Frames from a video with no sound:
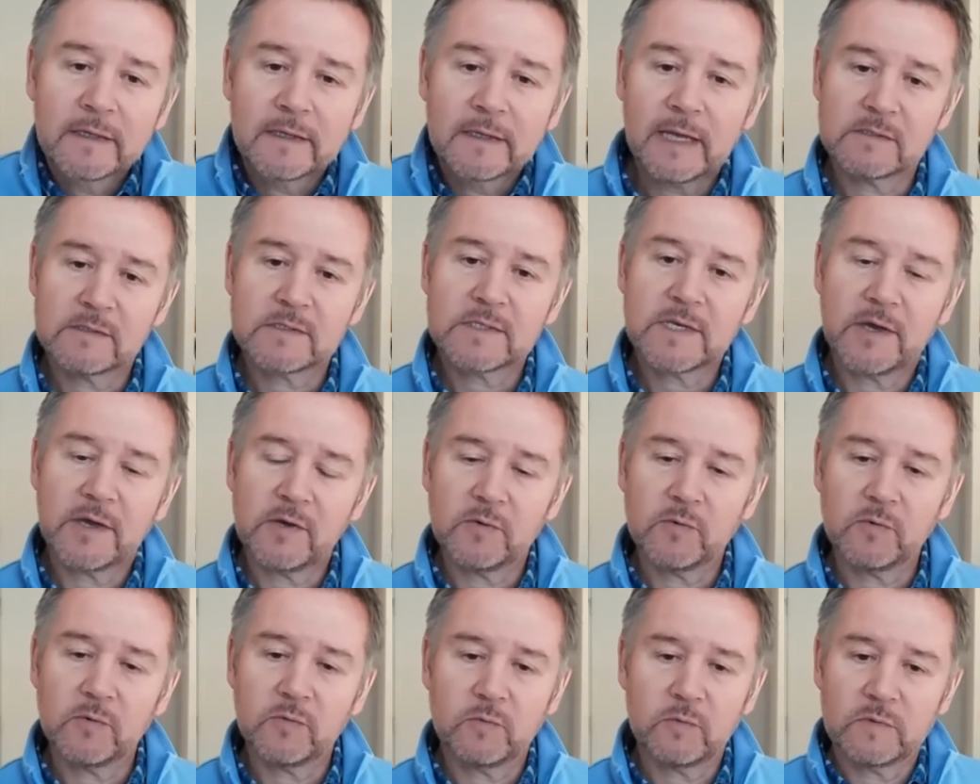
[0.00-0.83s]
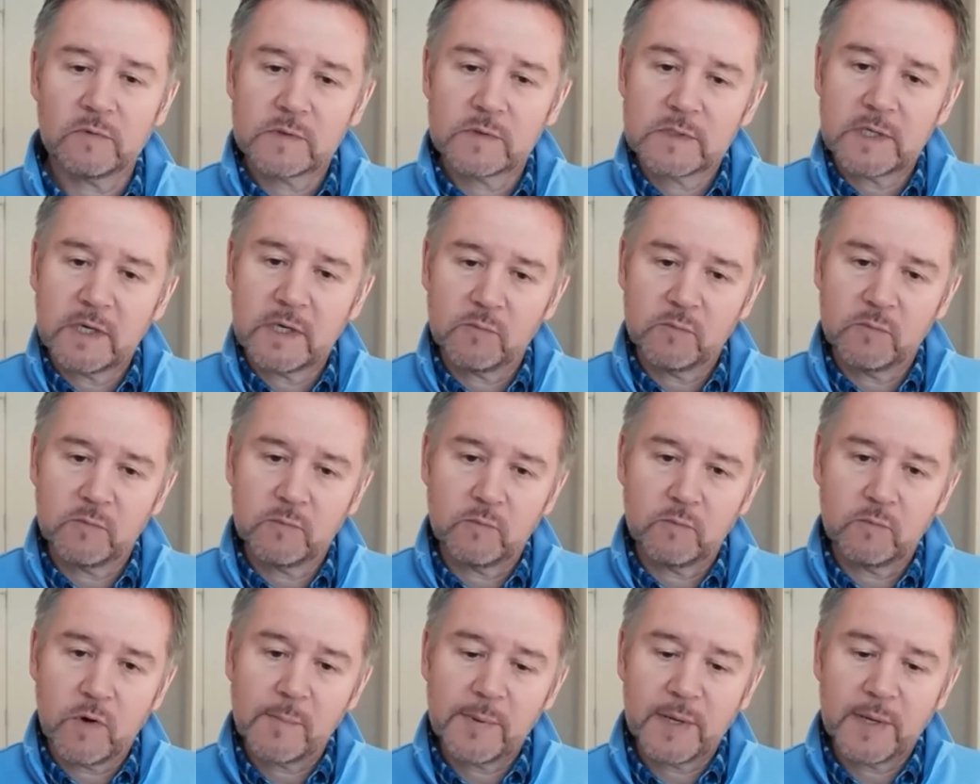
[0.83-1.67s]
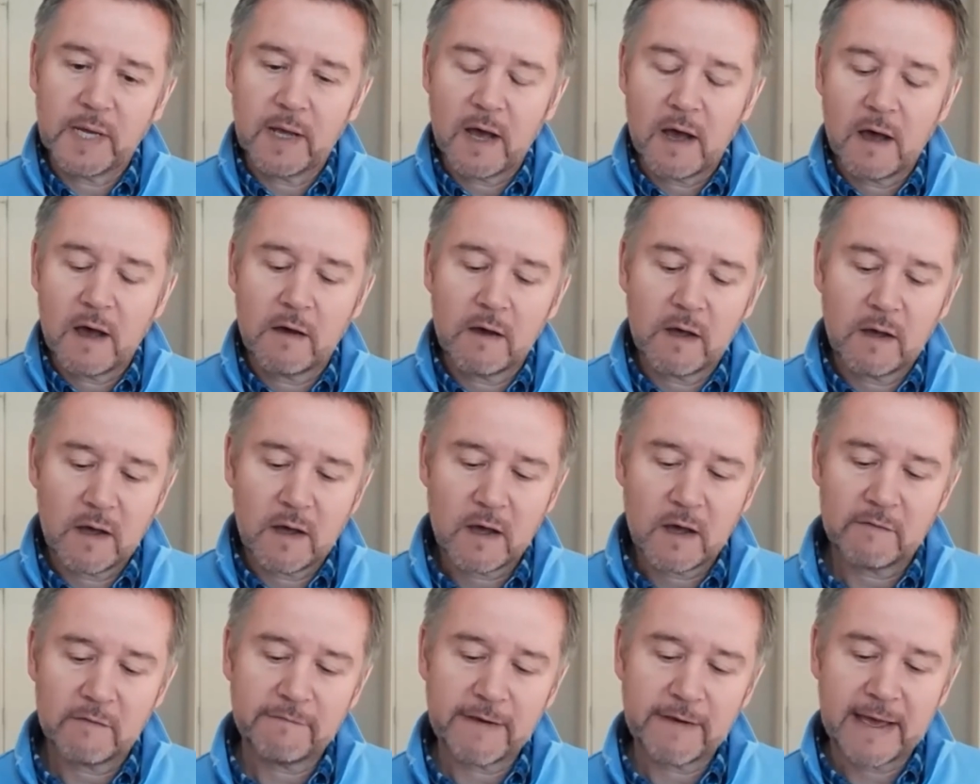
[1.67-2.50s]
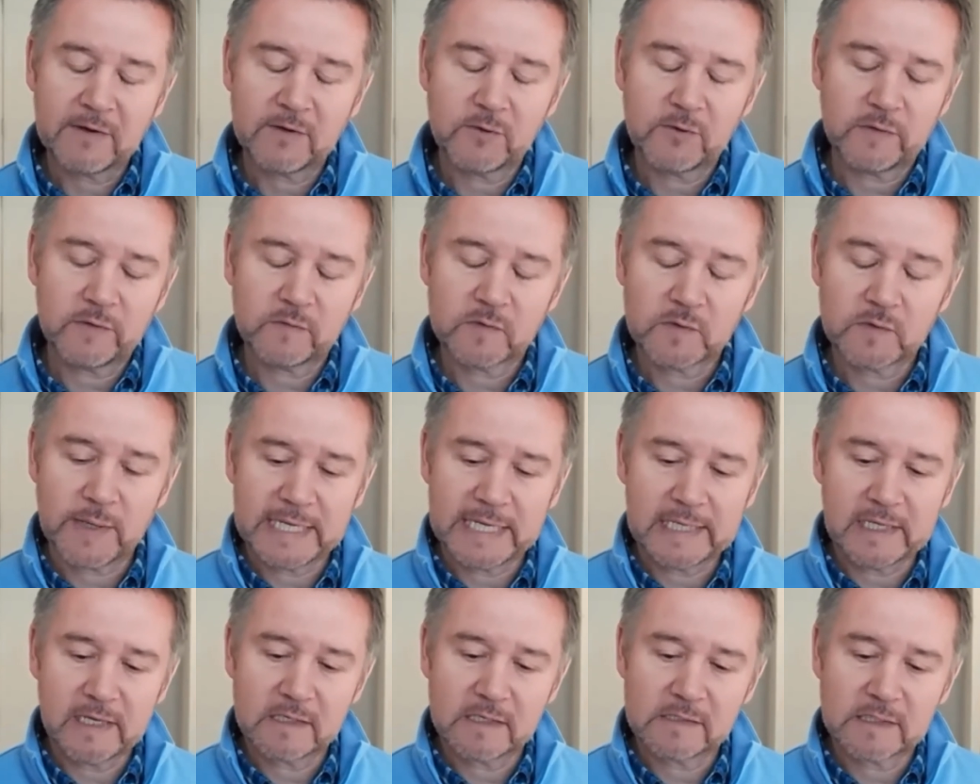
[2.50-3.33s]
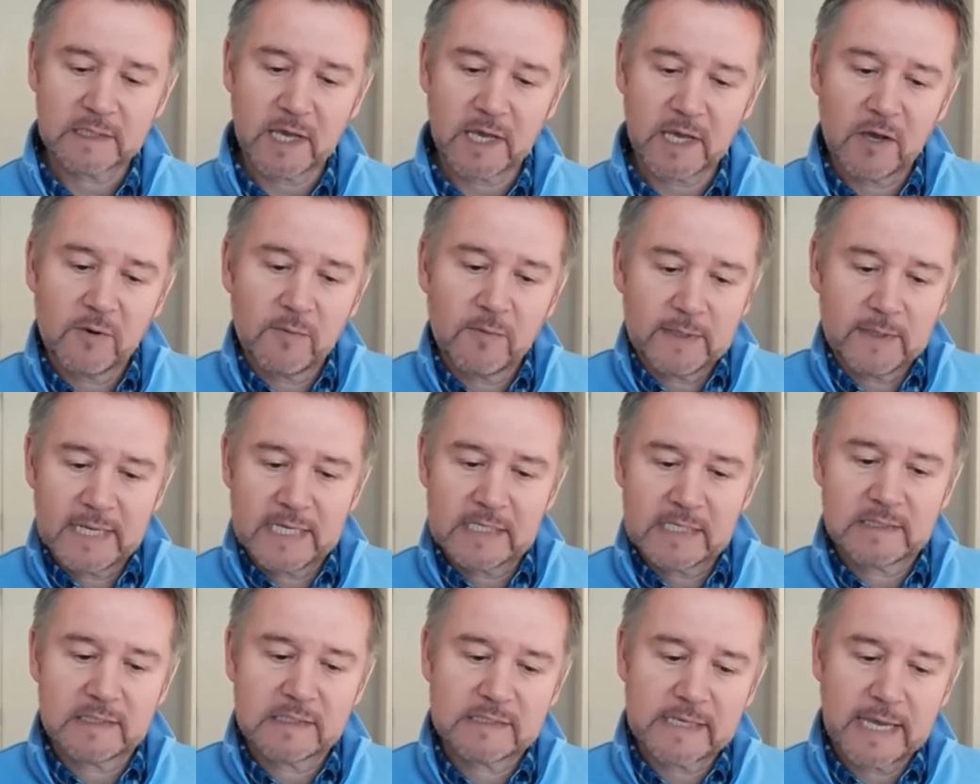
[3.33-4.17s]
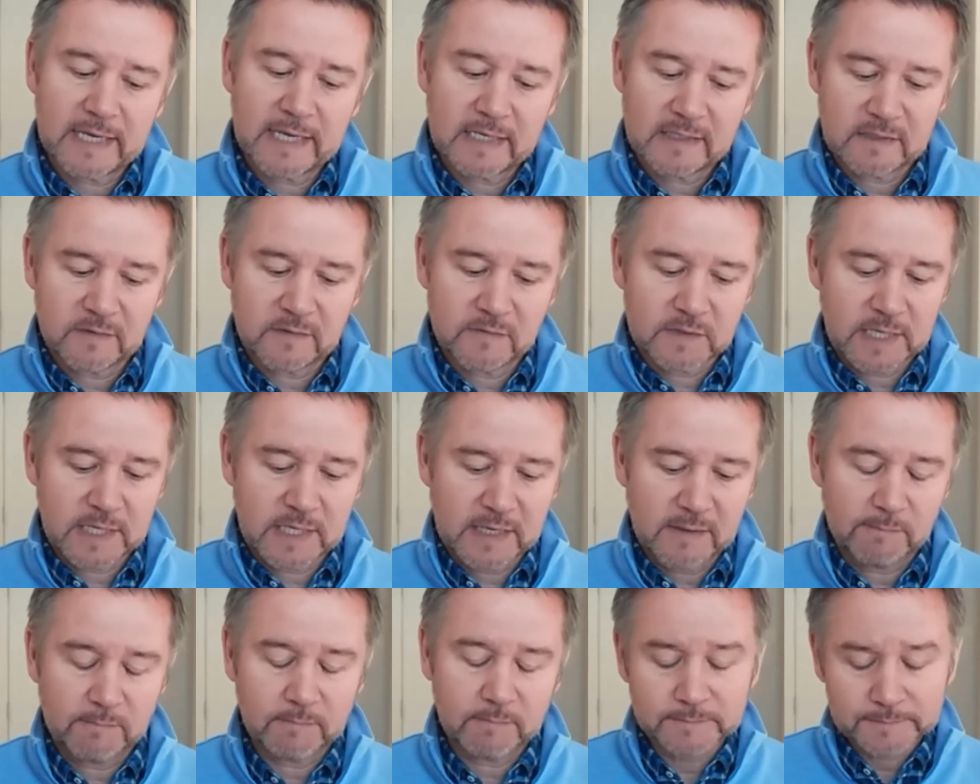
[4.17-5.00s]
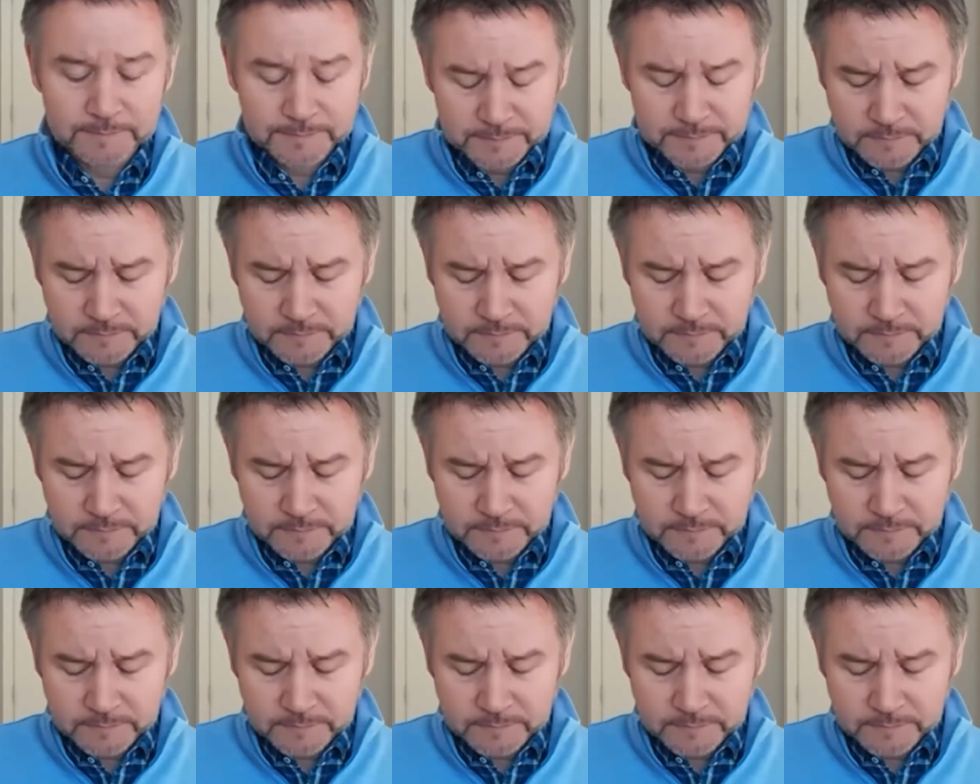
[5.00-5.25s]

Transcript: And so Robert, our founder of 20 years ago, and his executive team